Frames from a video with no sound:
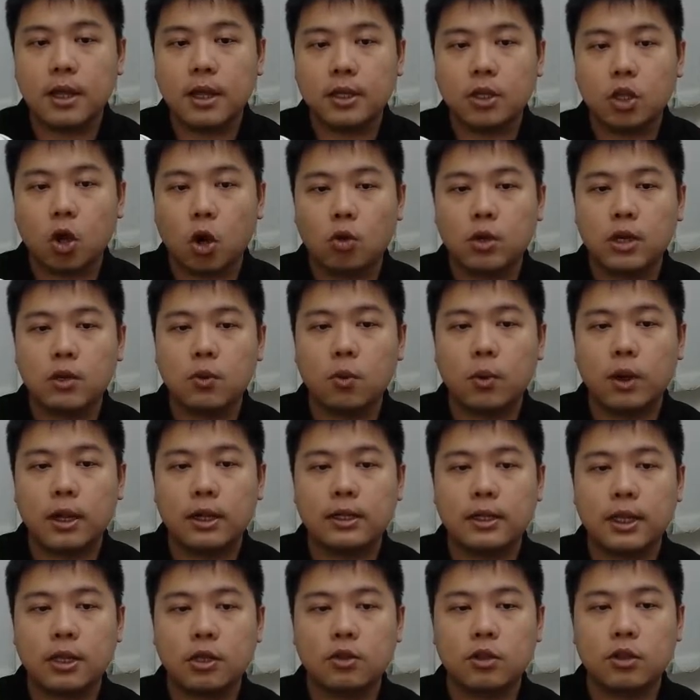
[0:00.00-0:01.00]
The only one
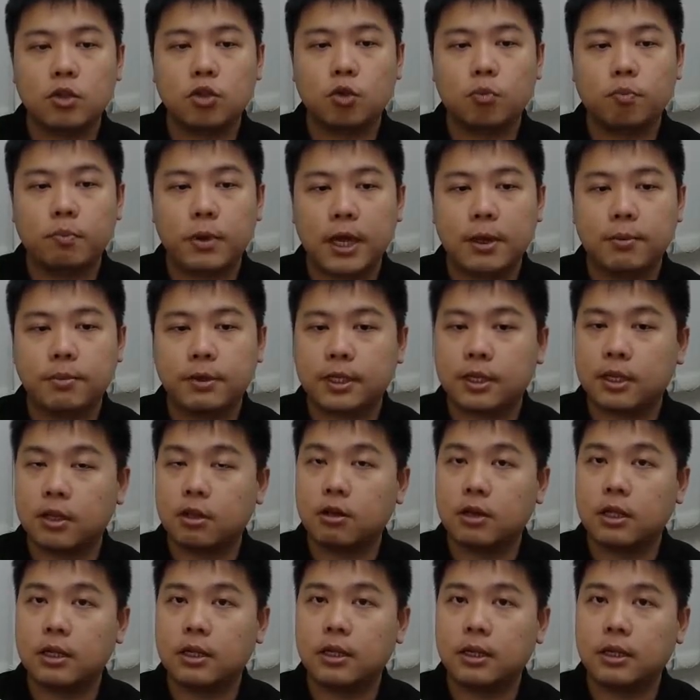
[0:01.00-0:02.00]
that you need to pay
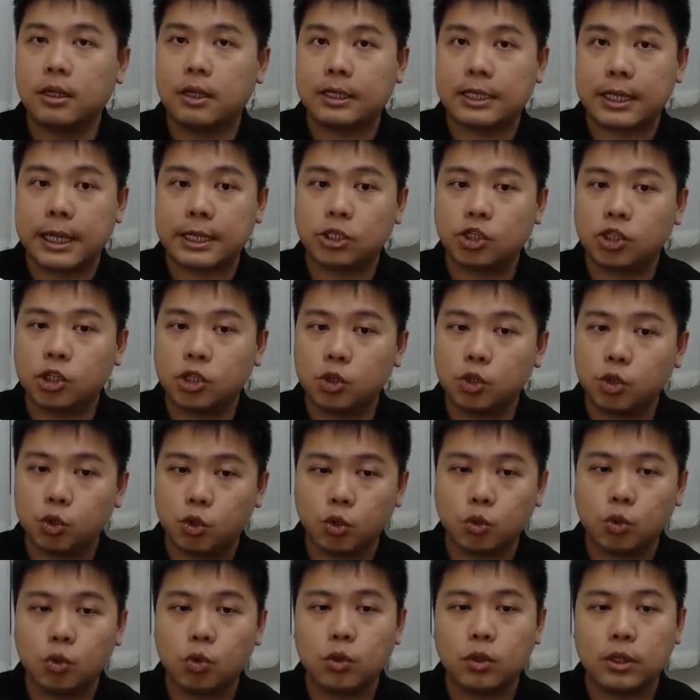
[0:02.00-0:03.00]
particular attention
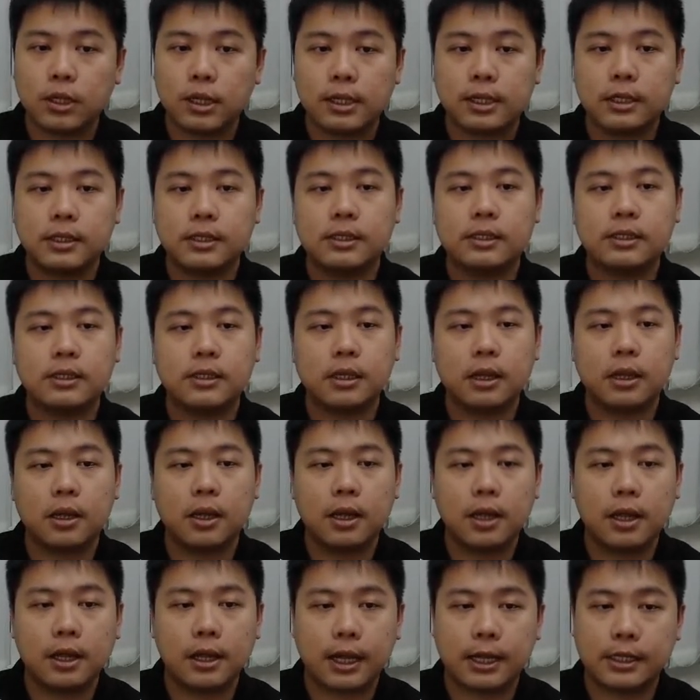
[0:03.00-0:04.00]
to is
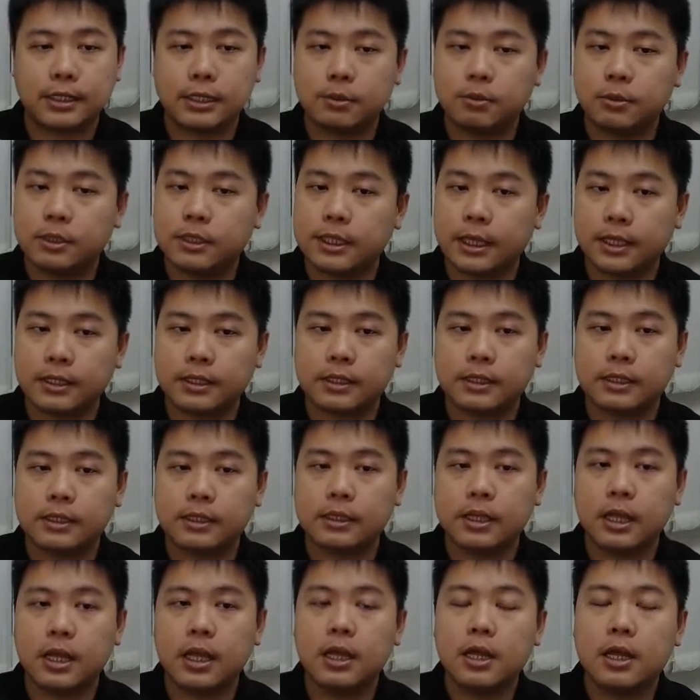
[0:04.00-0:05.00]
customer
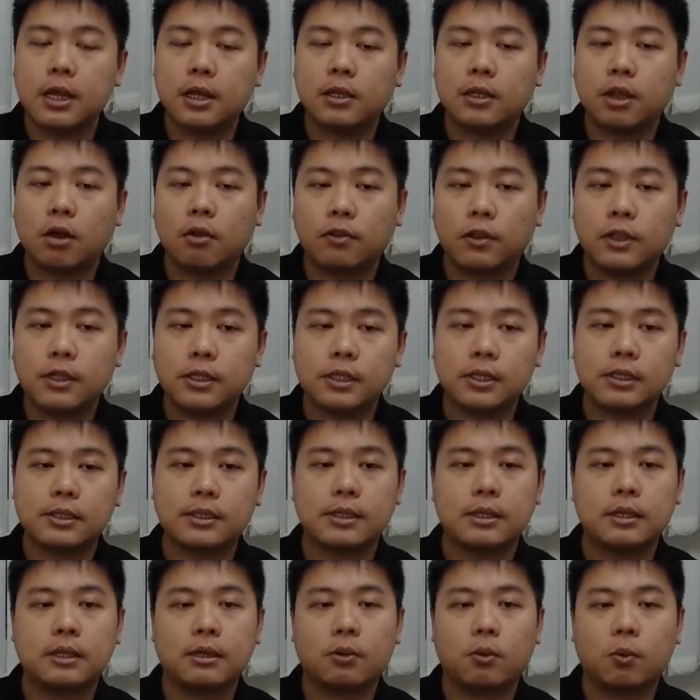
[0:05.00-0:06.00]
taxes. Now this is
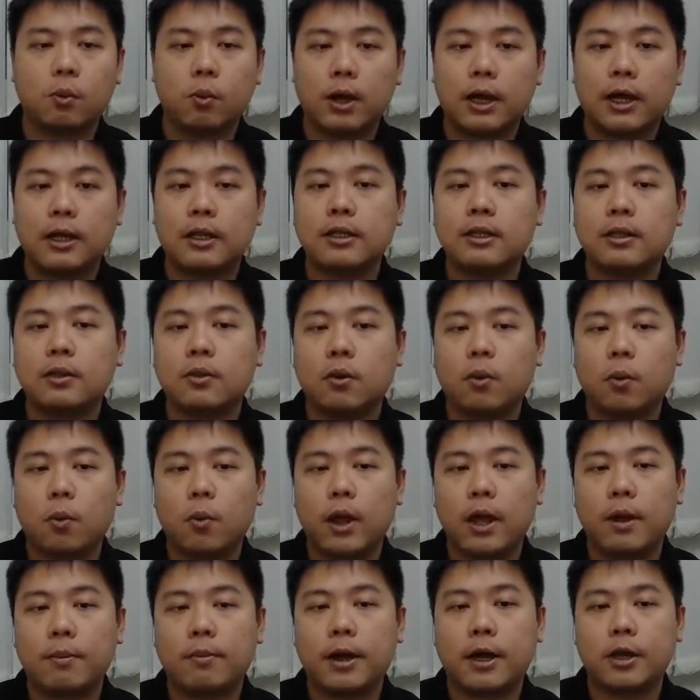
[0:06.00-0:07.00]
the one
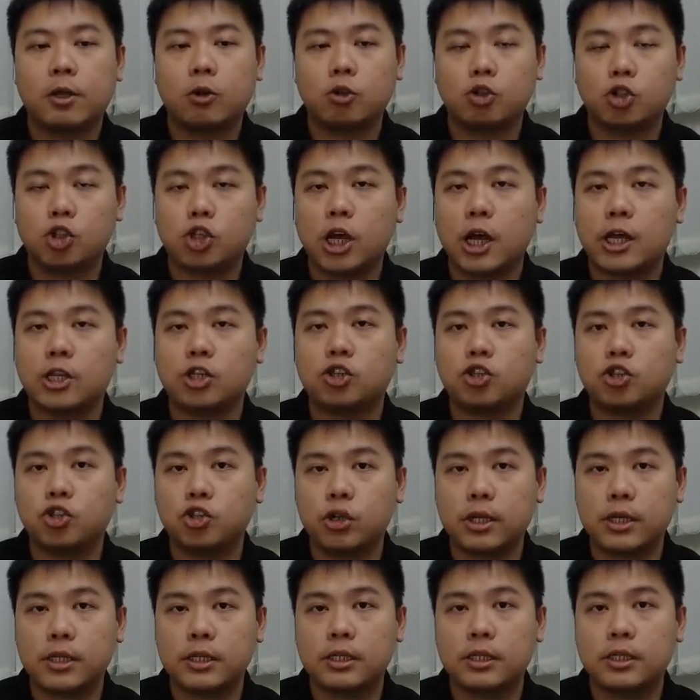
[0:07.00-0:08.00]
whereby you charge
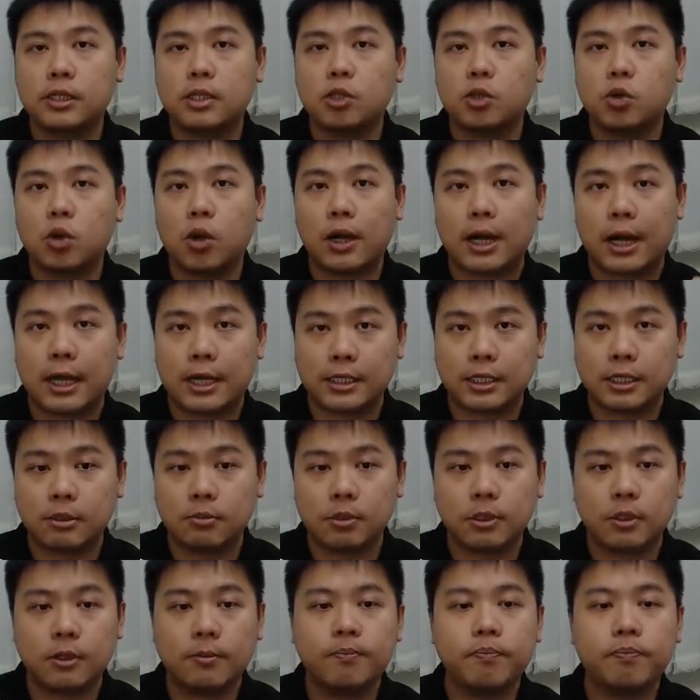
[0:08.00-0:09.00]
GST to your
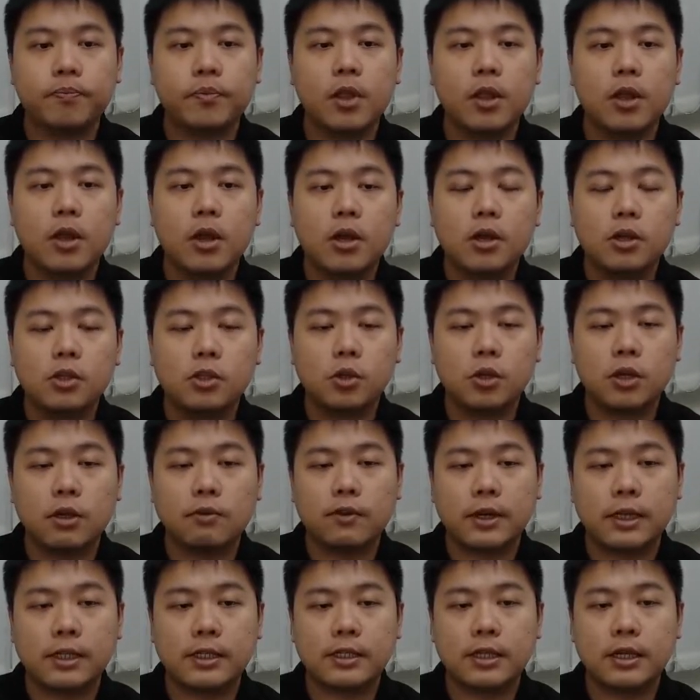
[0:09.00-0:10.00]
customer. So if
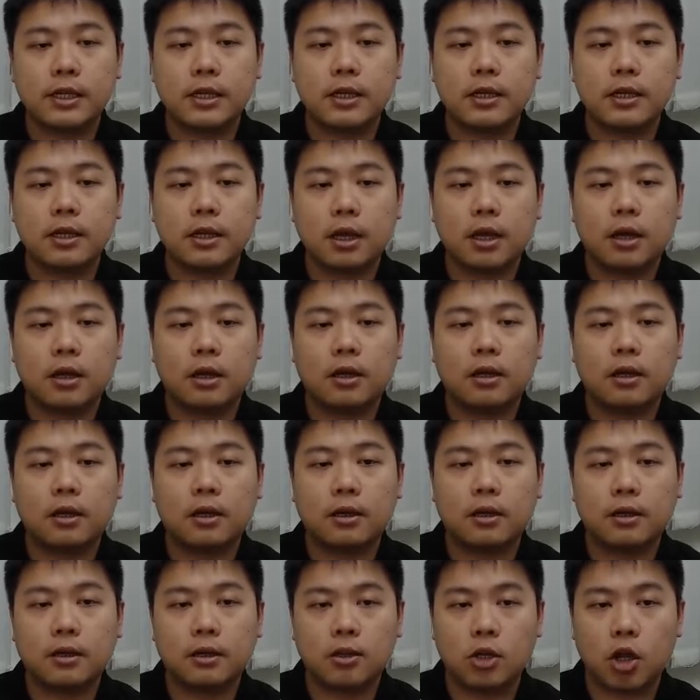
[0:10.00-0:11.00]
let's say
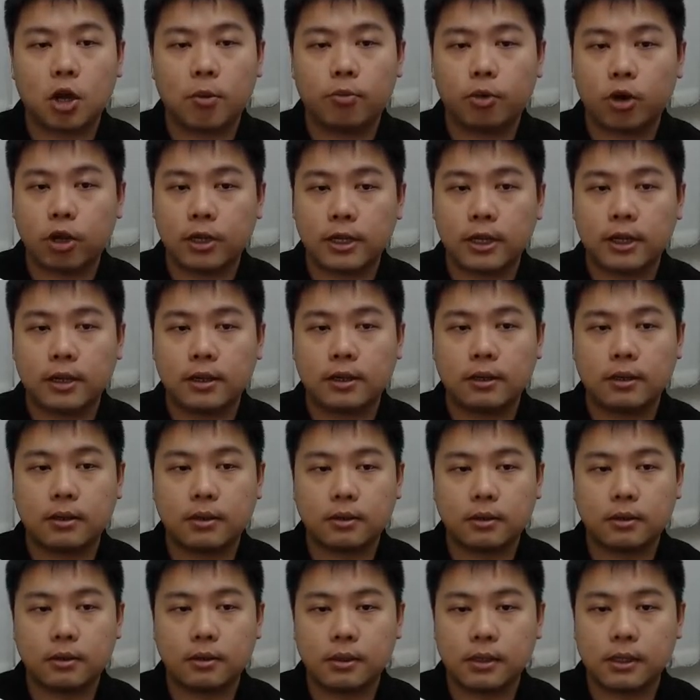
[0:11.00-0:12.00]
your product
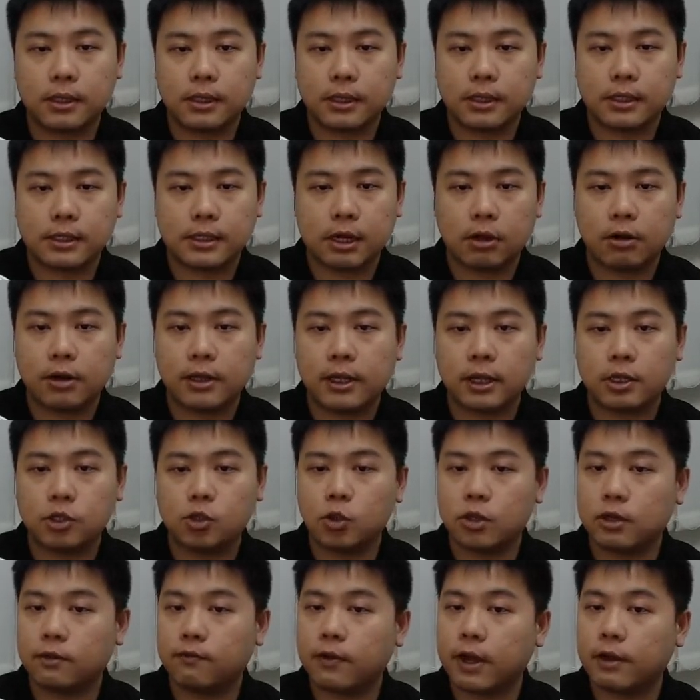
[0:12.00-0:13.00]
selling at
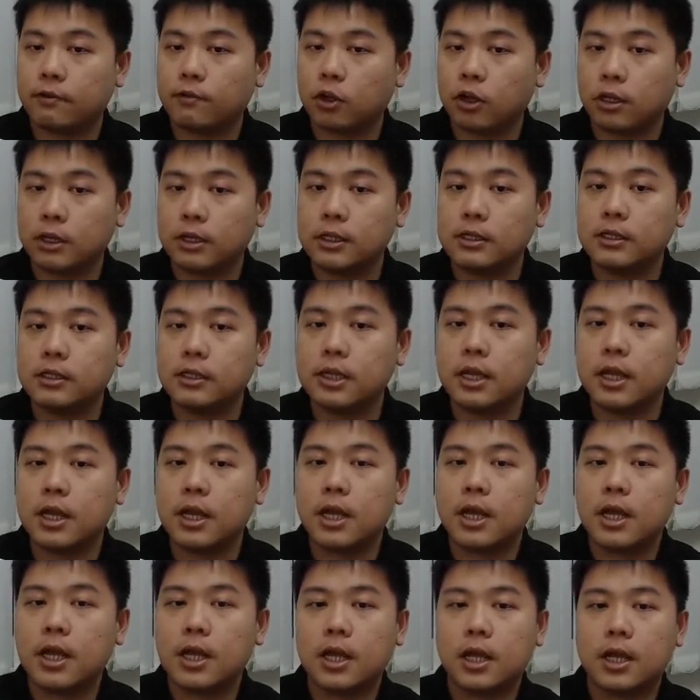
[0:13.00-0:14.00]
$25,
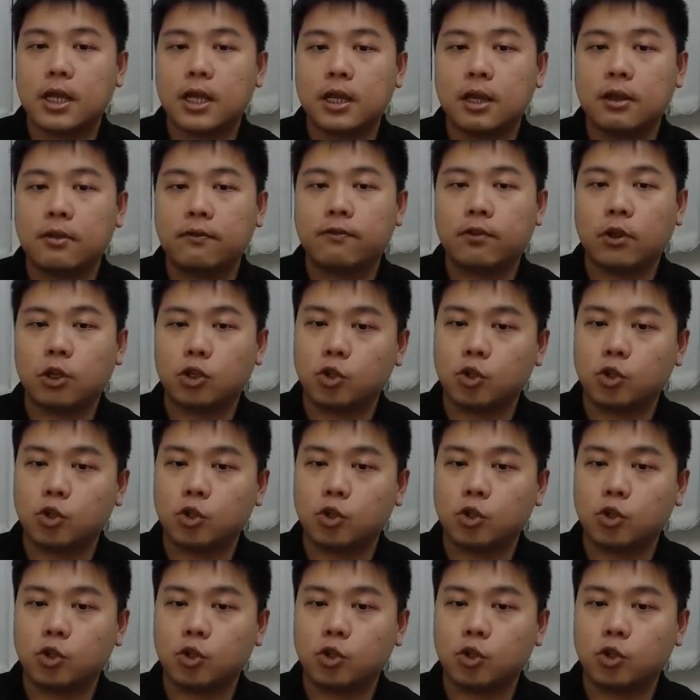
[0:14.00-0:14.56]
if your